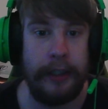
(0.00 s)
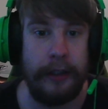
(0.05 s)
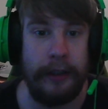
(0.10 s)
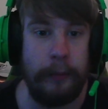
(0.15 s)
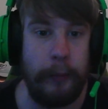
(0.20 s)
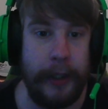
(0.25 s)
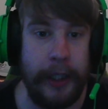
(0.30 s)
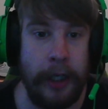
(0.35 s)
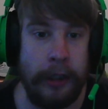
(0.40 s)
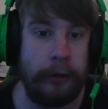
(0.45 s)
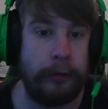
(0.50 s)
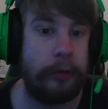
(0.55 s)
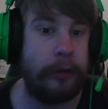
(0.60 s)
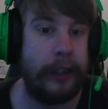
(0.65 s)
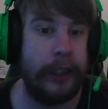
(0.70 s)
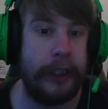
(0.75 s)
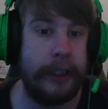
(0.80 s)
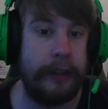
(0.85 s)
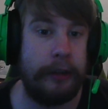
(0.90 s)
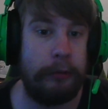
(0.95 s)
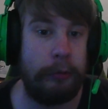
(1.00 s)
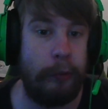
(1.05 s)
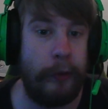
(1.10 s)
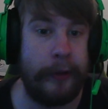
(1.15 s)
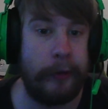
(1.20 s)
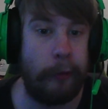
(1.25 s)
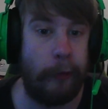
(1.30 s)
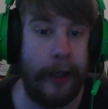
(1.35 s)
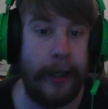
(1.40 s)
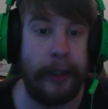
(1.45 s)
We don't really,
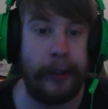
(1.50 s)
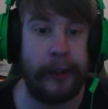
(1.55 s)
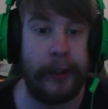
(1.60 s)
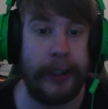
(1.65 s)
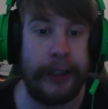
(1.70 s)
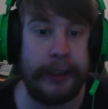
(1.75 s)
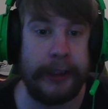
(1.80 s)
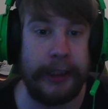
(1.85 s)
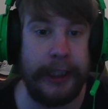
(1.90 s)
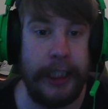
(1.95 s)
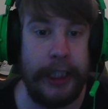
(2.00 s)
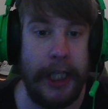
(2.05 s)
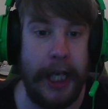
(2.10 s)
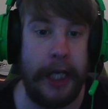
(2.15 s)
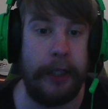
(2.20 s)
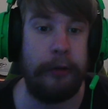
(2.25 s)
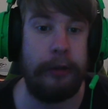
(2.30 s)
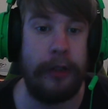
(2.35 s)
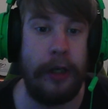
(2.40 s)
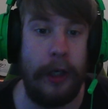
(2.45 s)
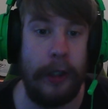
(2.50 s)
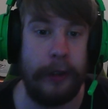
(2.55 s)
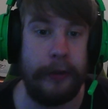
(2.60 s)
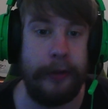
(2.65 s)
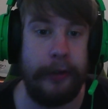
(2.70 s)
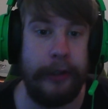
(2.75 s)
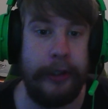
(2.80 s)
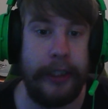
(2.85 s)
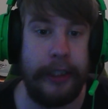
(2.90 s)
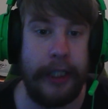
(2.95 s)
we rarely see that in Call
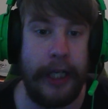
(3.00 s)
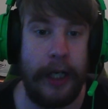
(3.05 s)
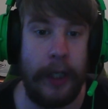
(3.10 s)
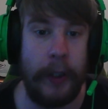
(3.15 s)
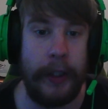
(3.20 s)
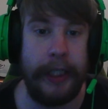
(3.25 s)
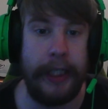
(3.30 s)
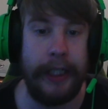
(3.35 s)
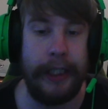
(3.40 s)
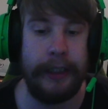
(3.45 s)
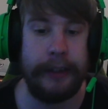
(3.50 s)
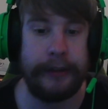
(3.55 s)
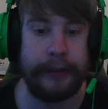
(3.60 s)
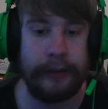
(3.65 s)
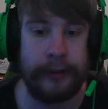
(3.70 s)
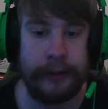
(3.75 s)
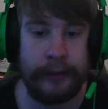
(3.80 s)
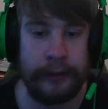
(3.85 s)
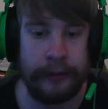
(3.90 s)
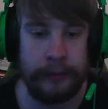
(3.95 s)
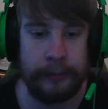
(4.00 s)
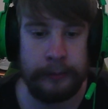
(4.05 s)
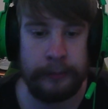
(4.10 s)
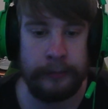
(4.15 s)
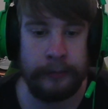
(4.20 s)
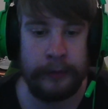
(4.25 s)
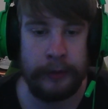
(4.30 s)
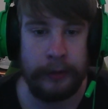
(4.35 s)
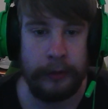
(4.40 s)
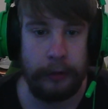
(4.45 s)
of Duty nowadays.
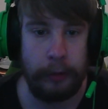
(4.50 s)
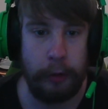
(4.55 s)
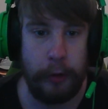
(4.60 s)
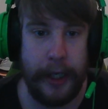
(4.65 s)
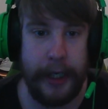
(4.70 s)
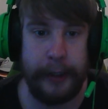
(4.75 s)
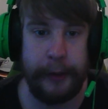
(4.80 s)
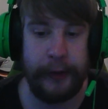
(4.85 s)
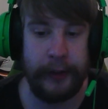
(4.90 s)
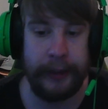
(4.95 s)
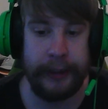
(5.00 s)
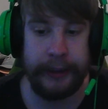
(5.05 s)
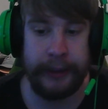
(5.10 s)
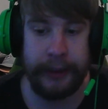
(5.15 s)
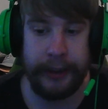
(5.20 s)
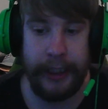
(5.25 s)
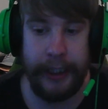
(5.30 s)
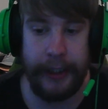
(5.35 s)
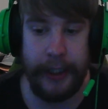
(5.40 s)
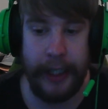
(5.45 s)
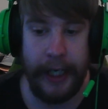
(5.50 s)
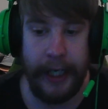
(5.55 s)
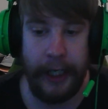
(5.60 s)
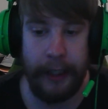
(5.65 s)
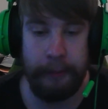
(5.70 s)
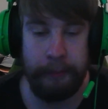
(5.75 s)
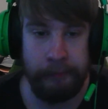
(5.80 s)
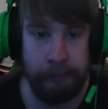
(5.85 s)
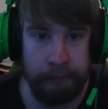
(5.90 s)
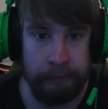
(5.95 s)
Rarely see
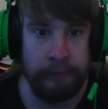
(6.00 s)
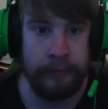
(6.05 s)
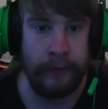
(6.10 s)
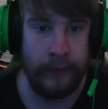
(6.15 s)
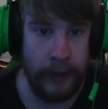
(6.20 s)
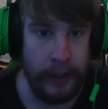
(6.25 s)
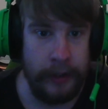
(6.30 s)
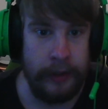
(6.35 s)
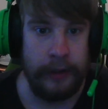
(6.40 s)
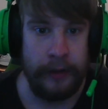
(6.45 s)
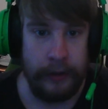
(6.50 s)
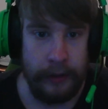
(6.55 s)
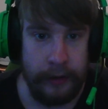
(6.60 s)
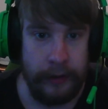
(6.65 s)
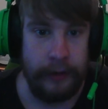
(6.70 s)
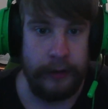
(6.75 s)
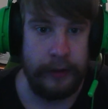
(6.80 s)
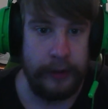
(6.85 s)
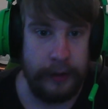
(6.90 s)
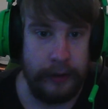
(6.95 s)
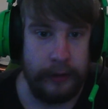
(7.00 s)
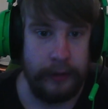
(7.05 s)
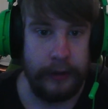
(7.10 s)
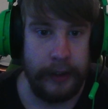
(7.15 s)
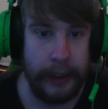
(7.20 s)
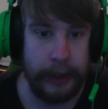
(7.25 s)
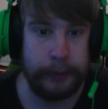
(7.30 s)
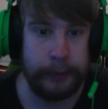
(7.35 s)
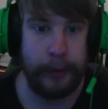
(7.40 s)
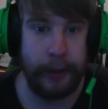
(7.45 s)
that.
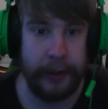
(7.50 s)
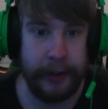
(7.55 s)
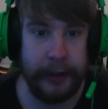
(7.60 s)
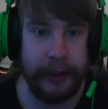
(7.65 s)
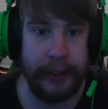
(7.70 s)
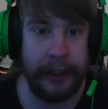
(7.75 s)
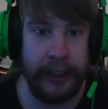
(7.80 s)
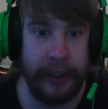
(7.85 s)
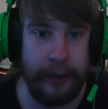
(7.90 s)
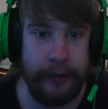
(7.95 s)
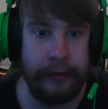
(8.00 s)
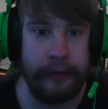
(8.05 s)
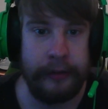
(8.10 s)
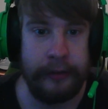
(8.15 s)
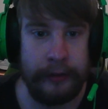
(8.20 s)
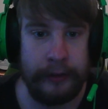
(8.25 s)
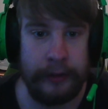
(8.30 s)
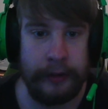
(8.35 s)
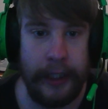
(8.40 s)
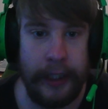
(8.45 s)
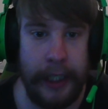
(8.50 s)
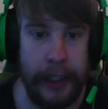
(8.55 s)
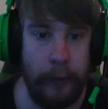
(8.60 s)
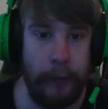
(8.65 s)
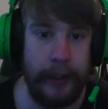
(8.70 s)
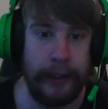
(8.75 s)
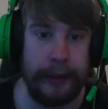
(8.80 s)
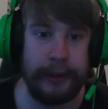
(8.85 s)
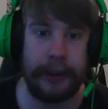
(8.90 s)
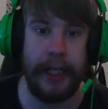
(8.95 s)
It's pretty good.
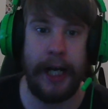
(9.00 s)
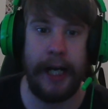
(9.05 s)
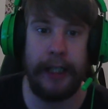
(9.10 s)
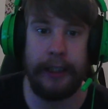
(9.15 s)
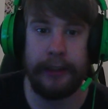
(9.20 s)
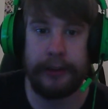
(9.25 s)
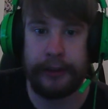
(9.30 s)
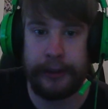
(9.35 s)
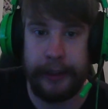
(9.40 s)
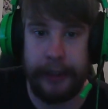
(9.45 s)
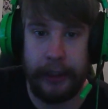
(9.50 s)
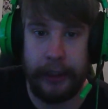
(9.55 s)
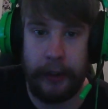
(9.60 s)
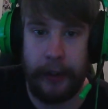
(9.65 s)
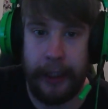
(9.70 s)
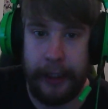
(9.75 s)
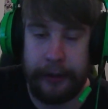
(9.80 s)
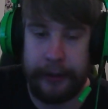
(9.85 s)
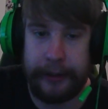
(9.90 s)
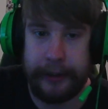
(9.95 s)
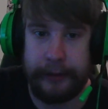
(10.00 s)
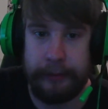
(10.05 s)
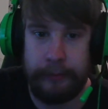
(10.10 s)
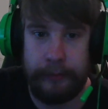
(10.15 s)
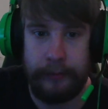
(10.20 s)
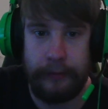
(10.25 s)
Anyways, guys, see you later.